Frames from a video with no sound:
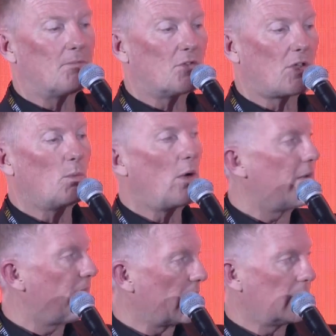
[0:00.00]
so we're
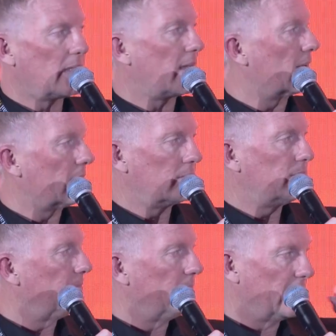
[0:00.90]
investing,
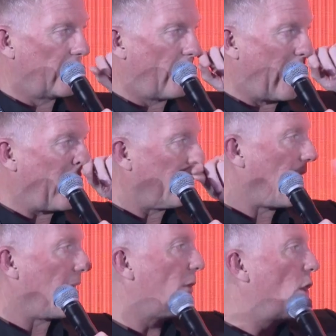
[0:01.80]
you know,
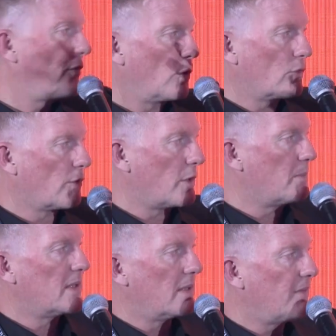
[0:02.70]
our overall
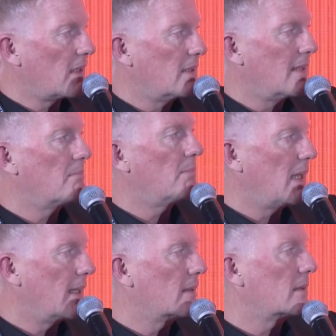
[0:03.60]
group is investing
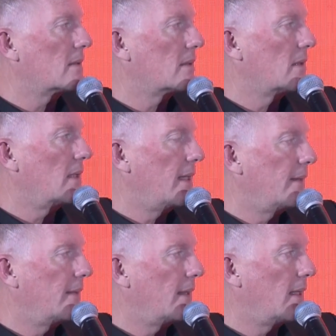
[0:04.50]
billions
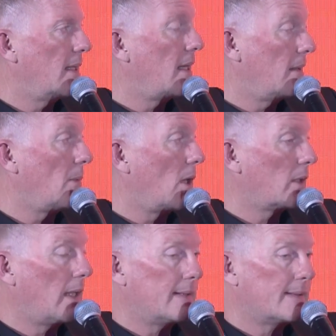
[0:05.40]
in the
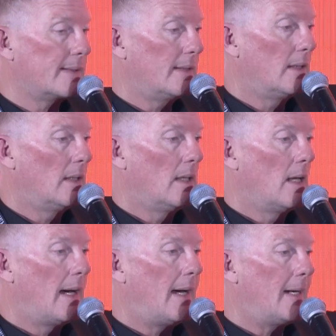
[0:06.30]
market.
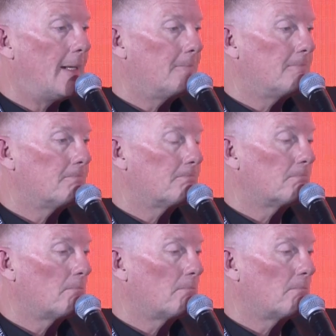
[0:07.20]
And